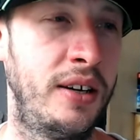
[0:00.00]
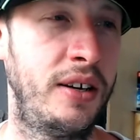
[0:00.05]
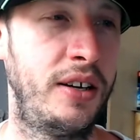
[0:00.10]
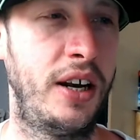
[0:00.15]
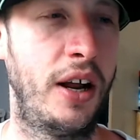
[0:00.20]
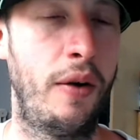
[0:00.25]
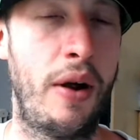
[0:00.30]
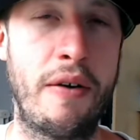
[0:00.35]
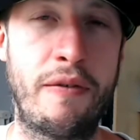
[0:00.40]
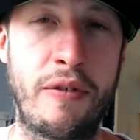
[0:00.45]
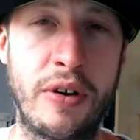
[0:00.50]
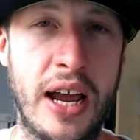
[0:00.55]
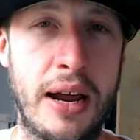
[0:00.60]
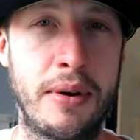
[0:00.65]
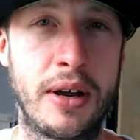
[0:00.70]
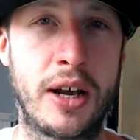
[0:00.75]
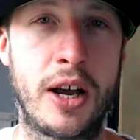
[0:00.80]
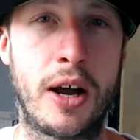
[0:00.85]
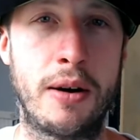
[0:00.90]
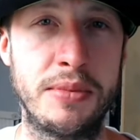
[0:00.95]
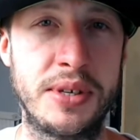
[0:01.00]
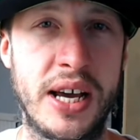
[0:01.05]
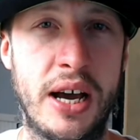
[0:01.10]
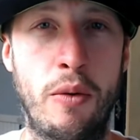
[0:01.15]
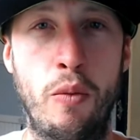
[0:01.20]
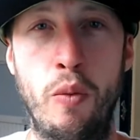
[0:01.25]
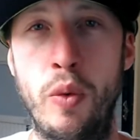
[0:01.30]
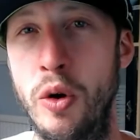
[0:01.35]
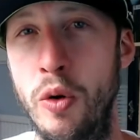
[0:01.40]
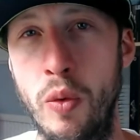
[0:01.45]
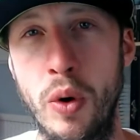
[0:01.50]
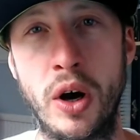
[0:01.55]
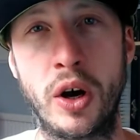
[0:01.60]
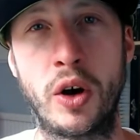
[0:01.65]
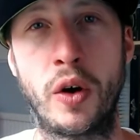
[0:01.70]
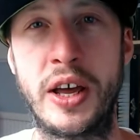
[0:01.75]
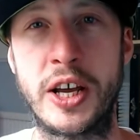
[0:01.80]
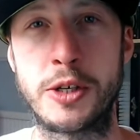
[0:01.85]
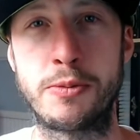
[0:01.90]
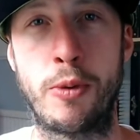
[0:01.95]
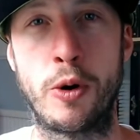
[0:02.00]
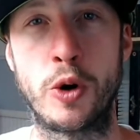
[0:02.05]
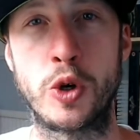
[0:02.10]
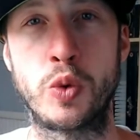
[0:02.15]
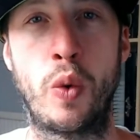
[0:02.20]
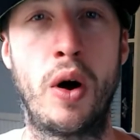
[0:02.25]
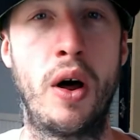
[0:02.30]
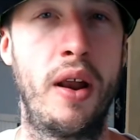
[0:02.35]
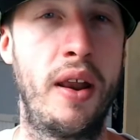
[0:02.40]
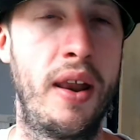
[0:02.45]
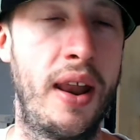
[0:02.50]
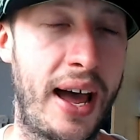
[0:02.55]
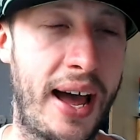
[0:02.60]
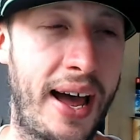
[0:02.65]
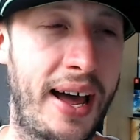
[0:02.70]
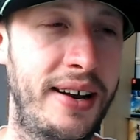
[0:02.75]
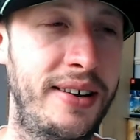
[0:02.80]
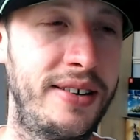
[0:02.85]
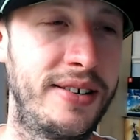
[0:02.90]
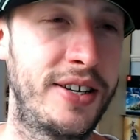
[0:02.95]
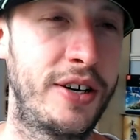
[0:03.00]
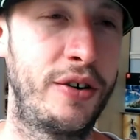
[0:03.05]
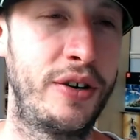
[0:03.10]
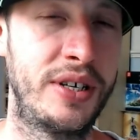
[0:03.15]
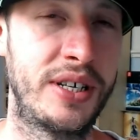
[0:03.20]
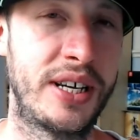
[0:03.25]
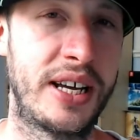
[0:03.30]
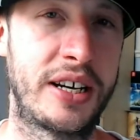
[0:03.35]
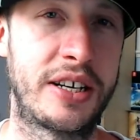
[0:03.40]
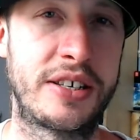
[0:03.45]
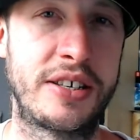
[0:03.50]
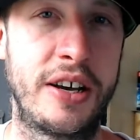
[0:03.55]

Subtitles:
You know, every game that comes out will work on Xbox One and Series X.